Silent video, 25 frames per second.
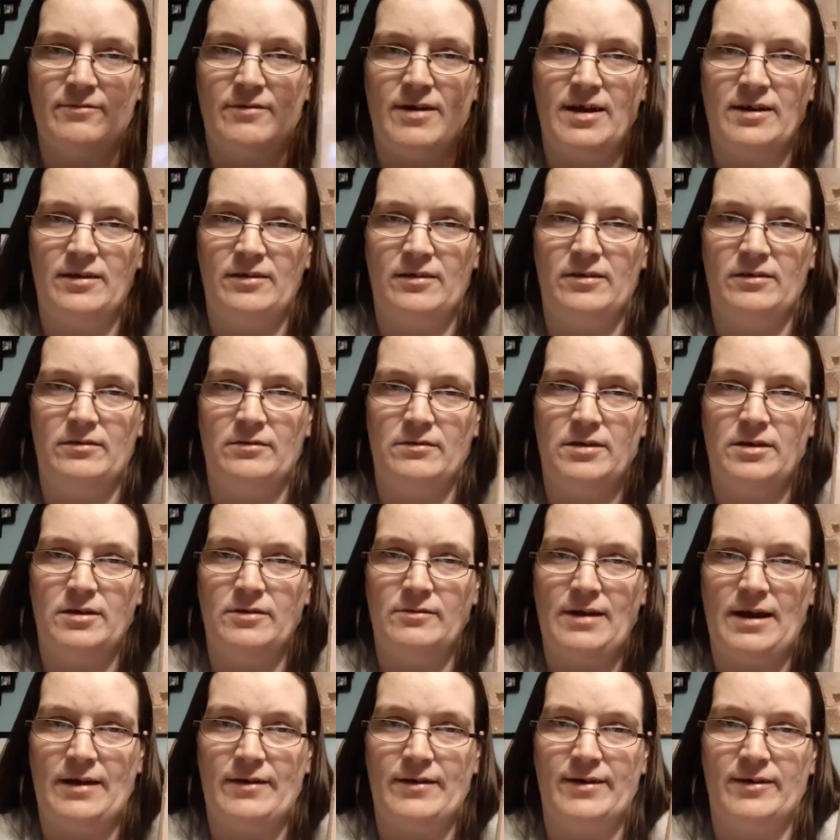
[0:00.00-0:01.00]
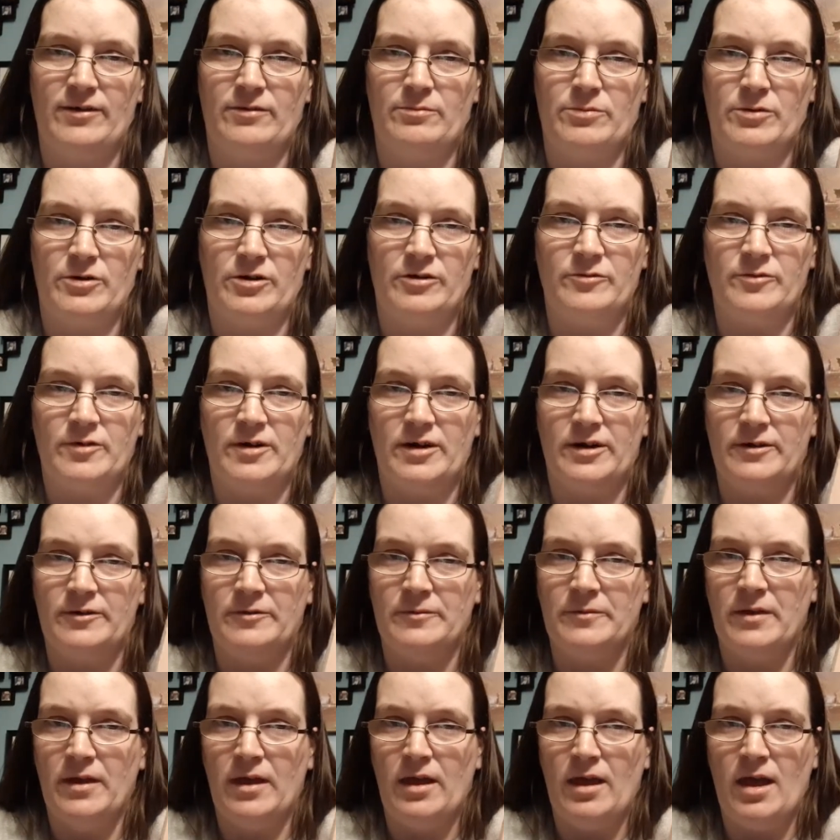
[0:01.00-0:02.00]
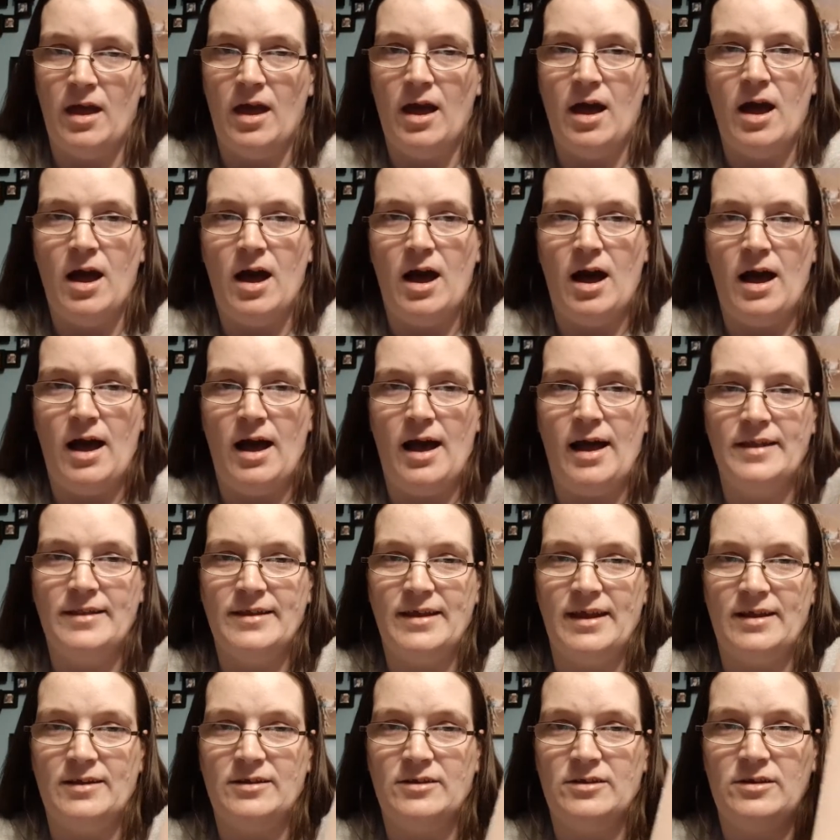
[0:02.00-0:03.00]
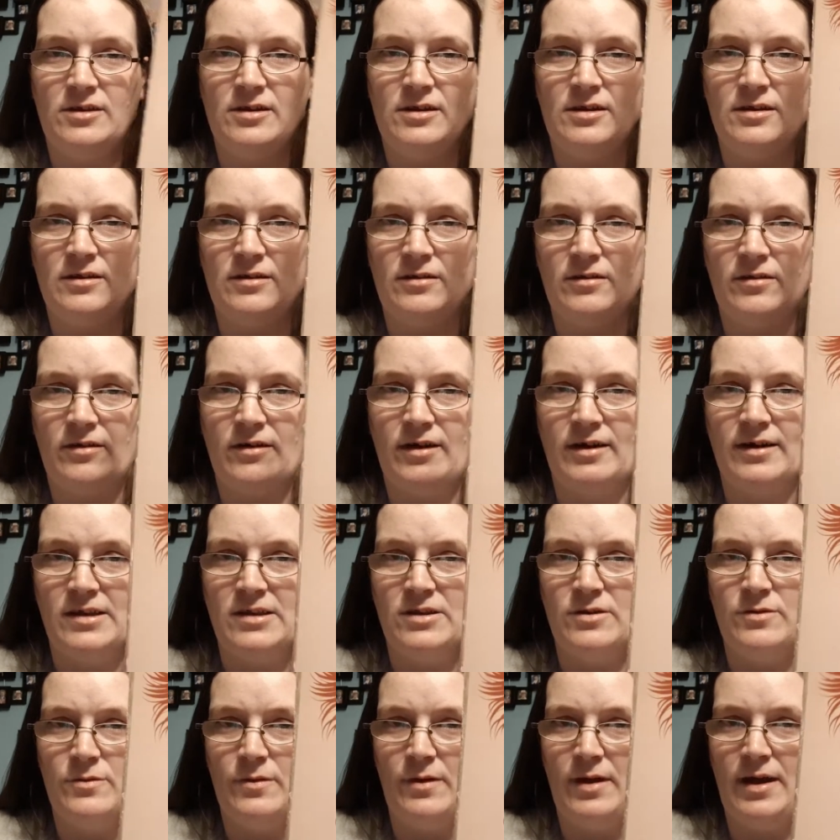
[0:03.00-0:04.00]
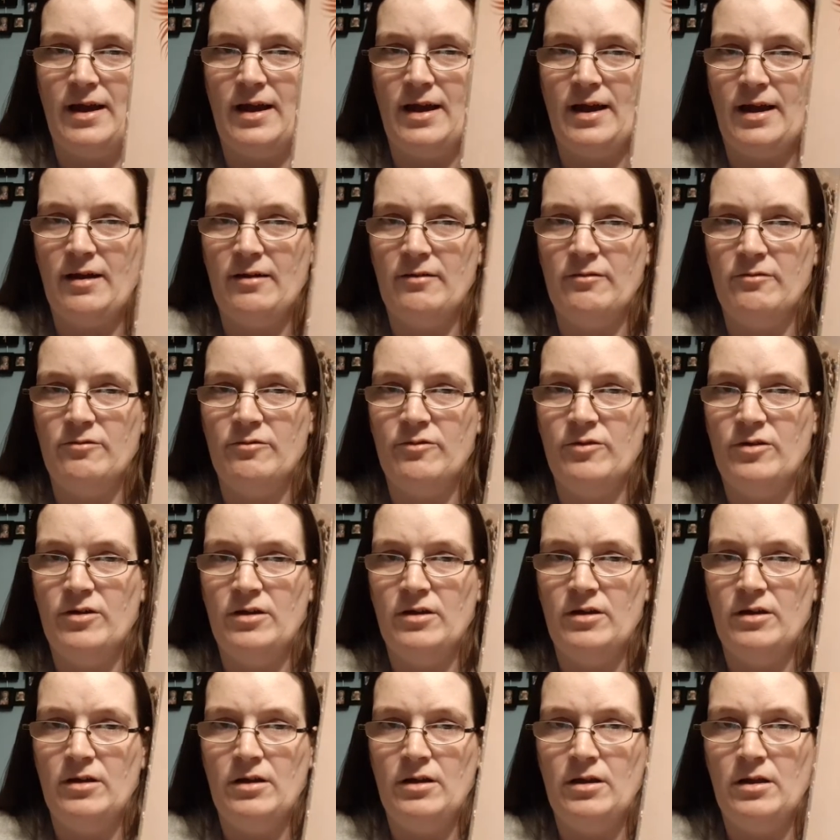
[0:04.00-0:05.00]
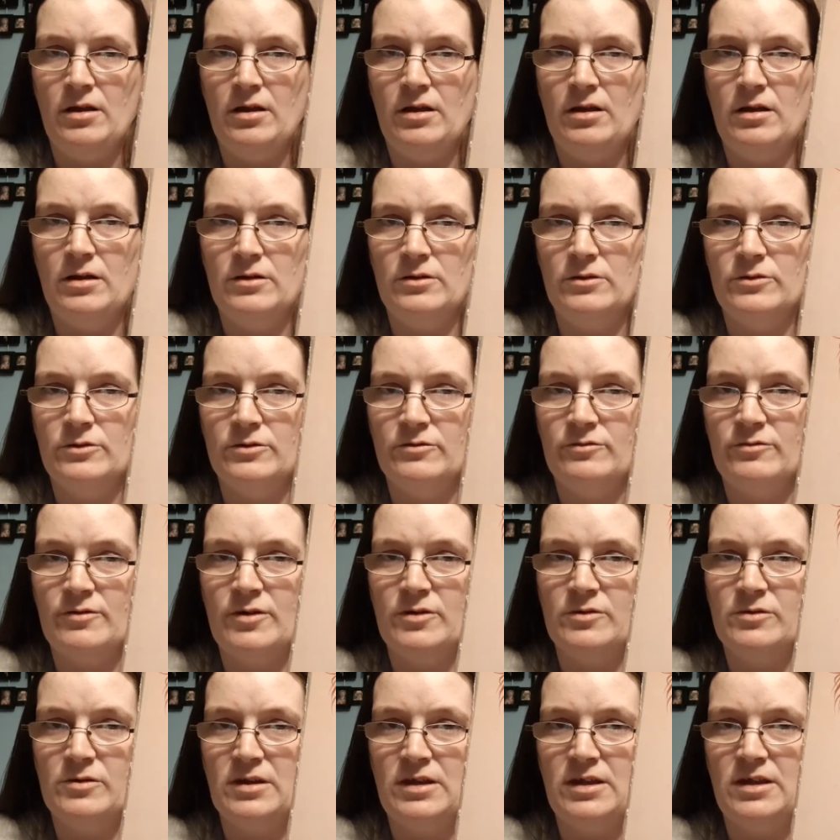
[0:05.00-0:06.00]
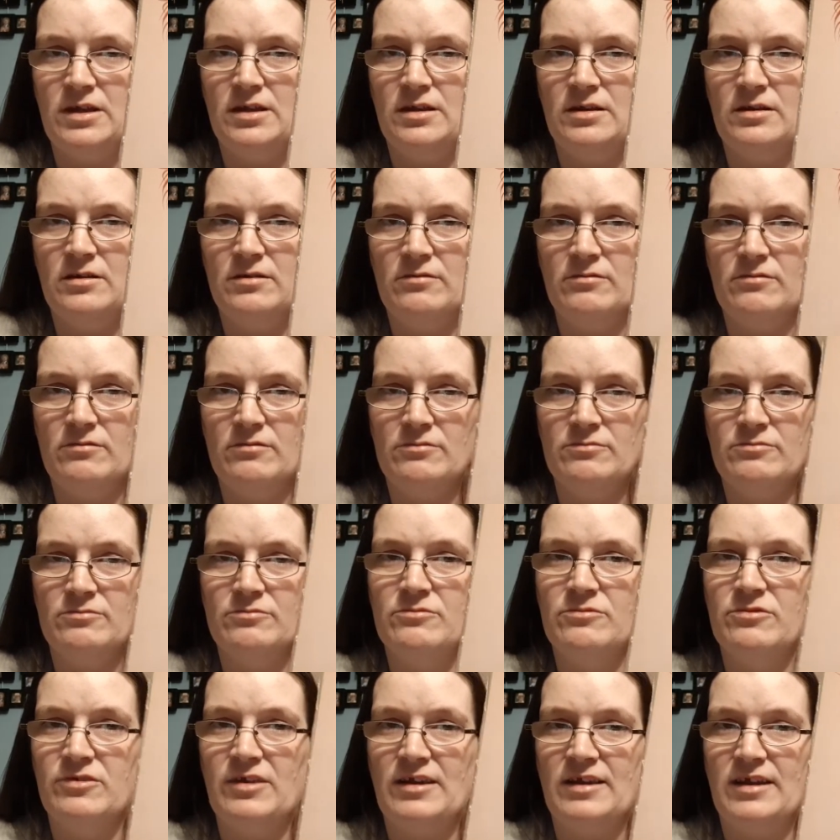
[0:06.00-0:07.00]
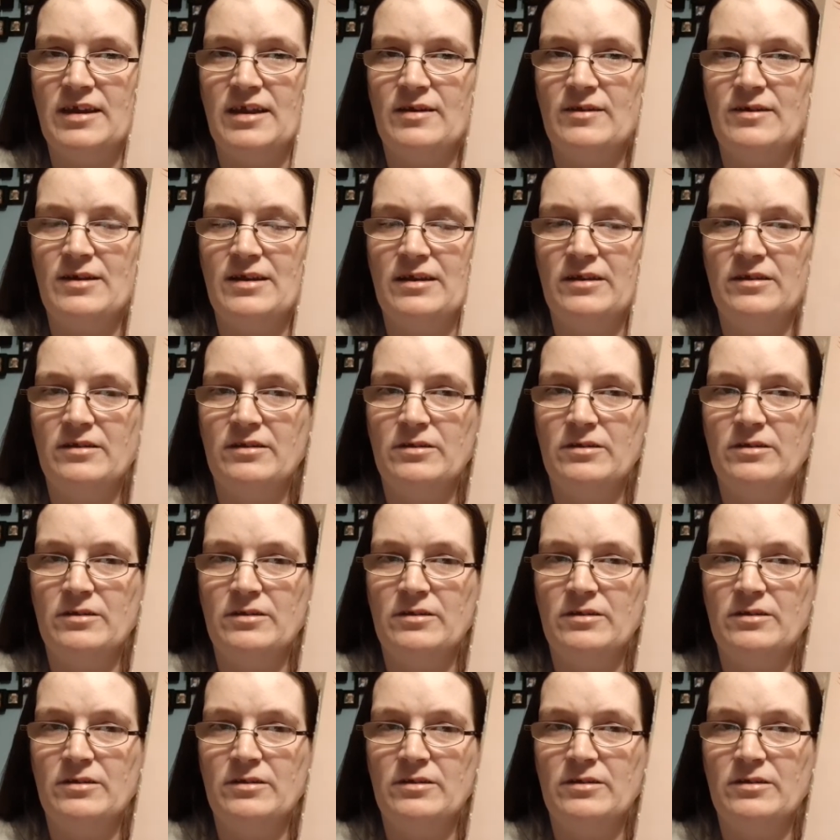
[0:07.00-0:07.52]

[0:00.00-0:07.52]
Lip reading: Rad's, you know, Harry's profile. And then inside it you have Lord Voldy sending out his